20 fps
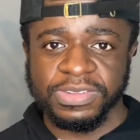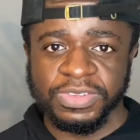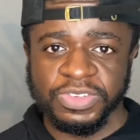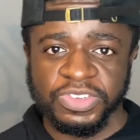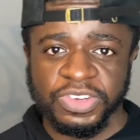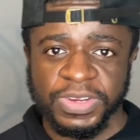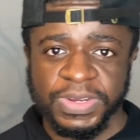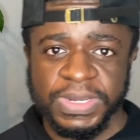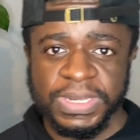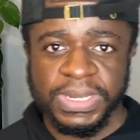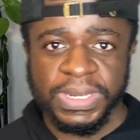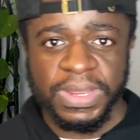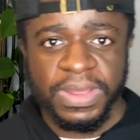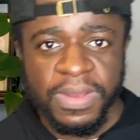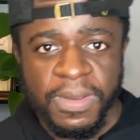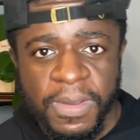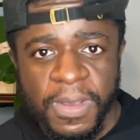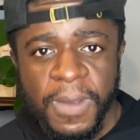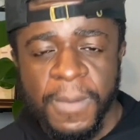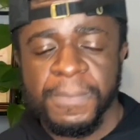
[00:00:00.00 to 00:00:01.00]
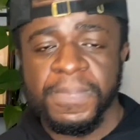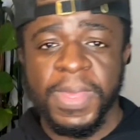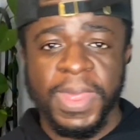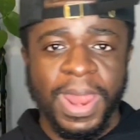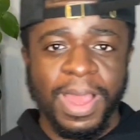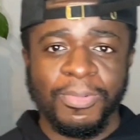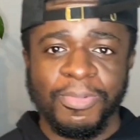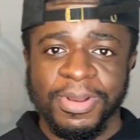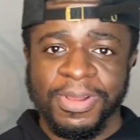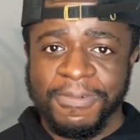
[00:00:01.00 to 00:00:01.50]
journey, then
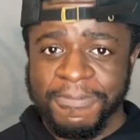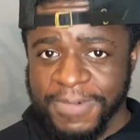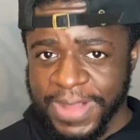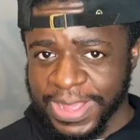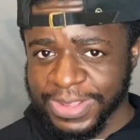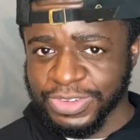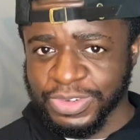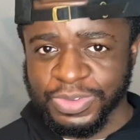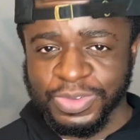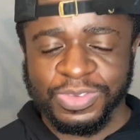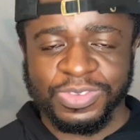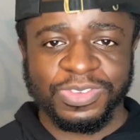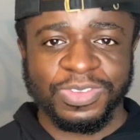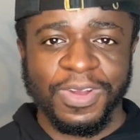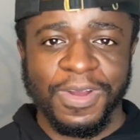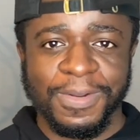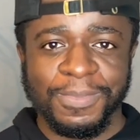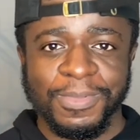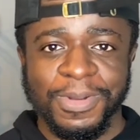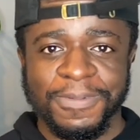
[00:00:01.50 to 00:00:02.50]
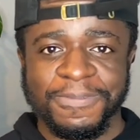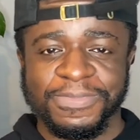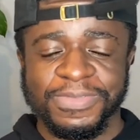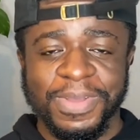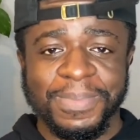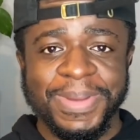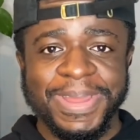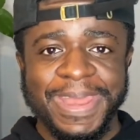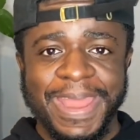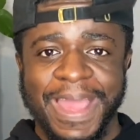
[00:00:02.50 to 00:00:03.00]
I would advise you to start with the
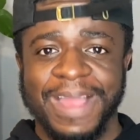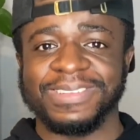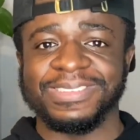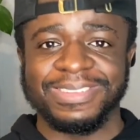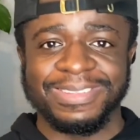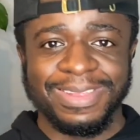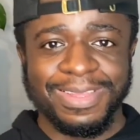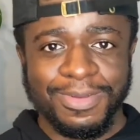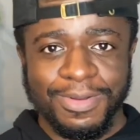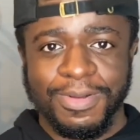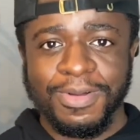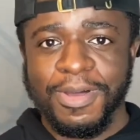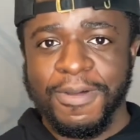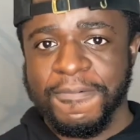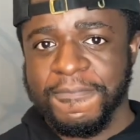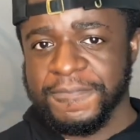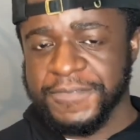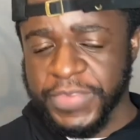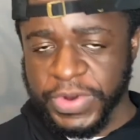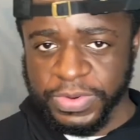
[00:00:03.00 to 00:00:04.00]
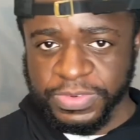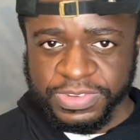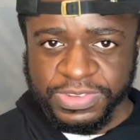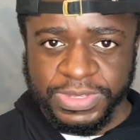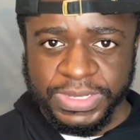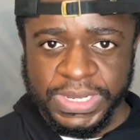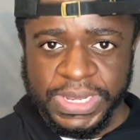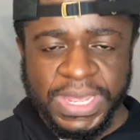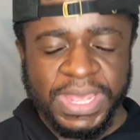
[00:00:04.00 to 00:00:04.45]
minoxidil first.